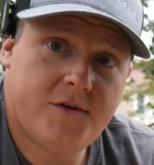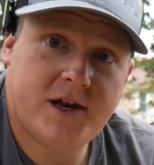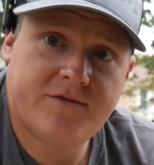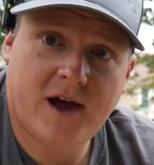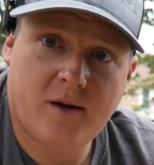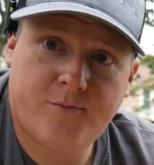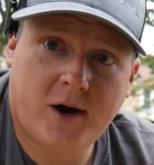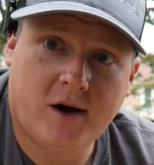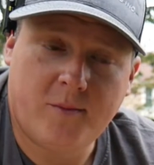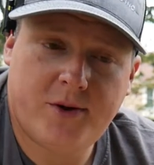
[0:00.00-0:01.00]
and then I've got a
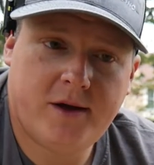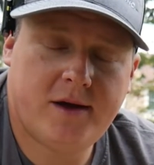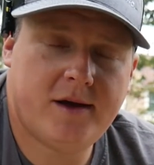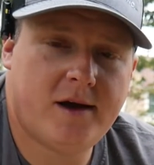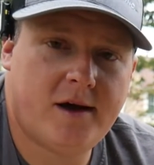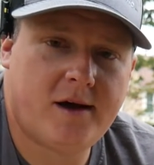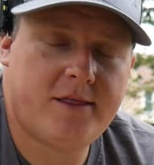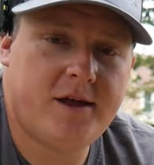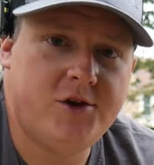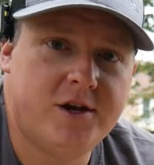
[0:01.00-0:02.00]
pump
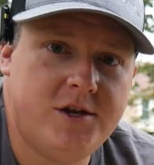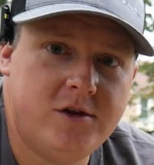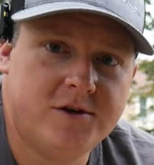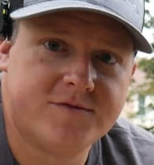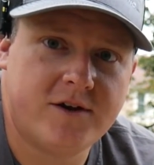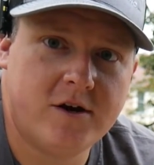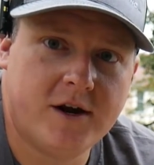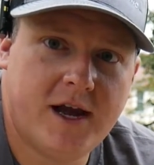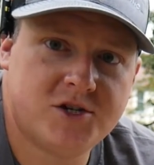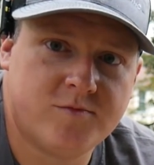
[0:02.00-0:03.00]
that you can use for
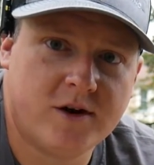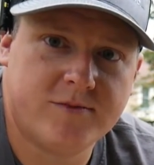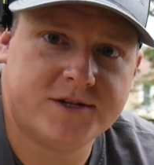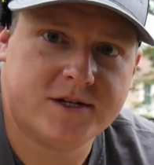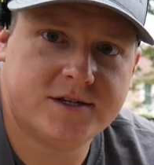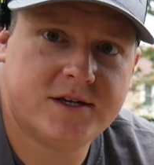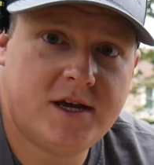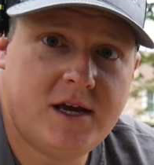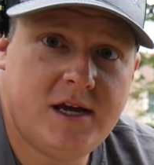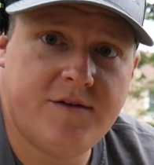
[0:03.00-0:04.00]
irrigation purposes
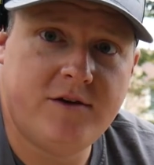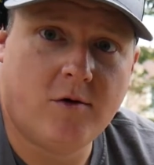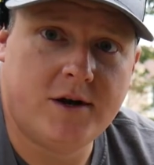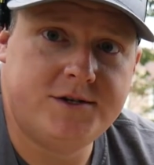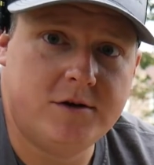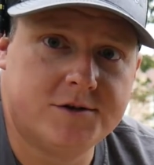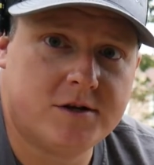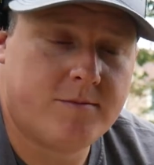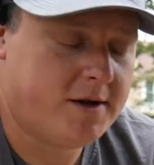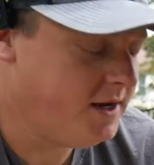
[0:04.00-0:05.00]
if you wanted to.
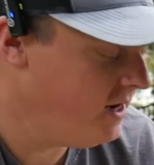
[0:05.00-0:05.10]
So I'm going to